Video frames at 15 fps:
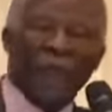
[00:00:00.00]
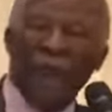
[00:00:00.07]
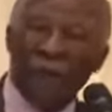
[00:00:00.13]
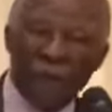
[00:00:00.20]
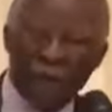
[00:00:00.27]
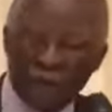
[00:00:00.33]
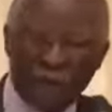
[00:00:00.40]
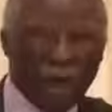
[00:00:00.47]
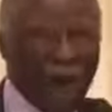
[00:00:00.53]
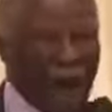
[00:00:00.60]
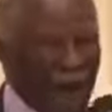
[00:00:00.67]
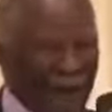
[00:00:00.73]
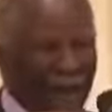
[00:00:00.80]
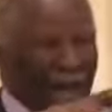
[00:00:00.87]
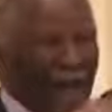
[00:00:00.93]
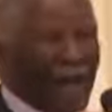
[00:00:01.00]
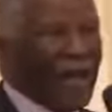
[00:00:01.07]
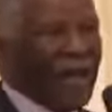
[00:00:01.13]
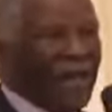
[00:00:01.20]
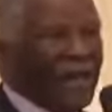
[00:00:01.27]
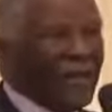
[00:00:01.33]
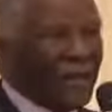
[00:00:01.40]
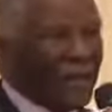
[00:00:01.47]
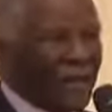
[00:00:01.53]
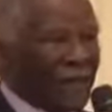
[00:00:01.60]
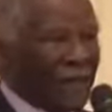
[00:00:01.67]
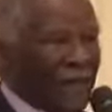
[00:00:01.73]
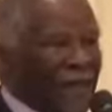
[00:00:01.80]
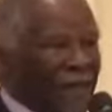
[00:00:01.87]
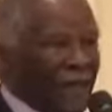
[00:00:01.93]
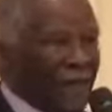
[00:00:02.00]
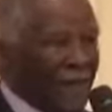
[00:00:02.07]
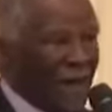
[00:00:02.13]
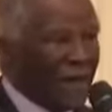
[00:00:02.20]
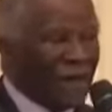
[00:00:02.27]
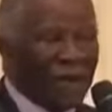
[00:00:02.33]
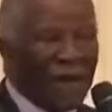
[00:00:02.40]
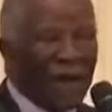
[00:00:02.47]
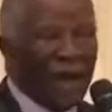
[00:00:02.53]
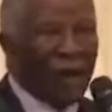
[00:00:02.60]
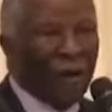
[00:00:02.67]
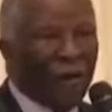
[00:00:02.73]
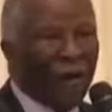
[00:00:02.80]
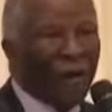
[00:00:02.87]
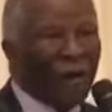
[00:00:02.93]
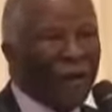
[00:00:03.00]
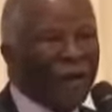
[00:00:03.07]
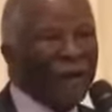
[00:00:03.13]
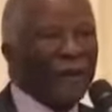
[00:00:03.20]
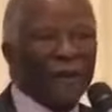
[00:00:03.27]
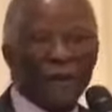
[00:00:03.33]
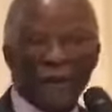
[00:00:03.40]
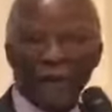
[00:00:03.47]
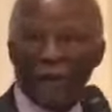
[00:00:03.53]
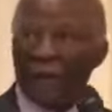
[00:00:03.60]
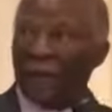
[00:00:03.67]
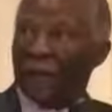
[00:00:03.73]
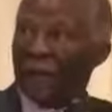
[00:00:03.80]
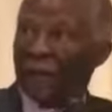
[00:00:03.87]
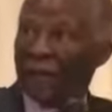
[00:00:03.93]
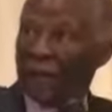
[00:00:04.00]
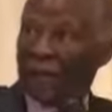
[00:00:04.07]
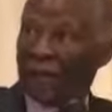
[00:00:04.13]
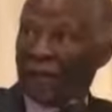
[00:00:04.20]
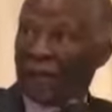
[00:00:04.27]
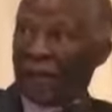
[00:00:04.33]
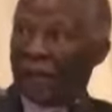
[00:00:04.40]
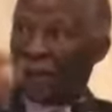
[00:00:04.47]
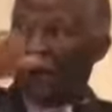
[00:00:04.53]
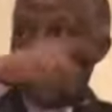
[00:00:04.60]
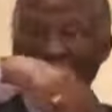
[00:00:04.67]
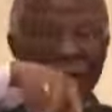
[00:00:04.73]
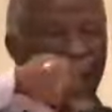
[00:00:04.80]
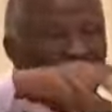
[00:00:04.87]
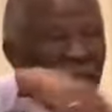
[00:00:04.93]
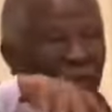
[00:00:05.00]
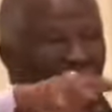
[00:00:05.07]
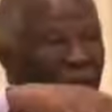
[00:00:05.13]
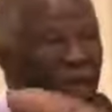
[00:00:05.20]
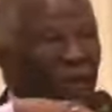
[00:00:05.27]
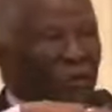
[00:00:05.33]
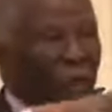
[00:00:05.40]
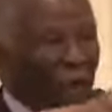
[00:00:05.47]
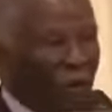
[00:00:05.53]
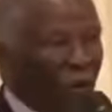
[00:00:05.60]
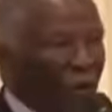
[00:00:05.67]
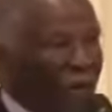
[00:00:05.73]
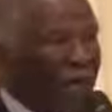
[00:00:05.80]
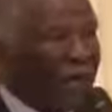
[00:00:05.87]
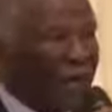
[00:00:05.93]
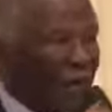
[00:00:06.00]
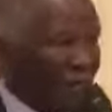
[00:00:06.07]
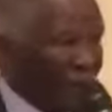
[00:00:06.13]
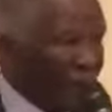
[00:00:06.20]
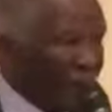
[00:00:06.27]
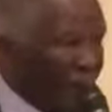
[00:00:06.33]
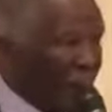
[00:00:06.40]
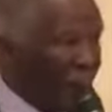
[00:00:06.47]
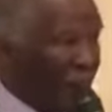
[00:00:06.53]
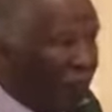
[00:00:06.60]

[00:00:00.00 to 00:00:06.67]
And you'll find, like in this incident now, in this area of Johannesburg, Rosettenville,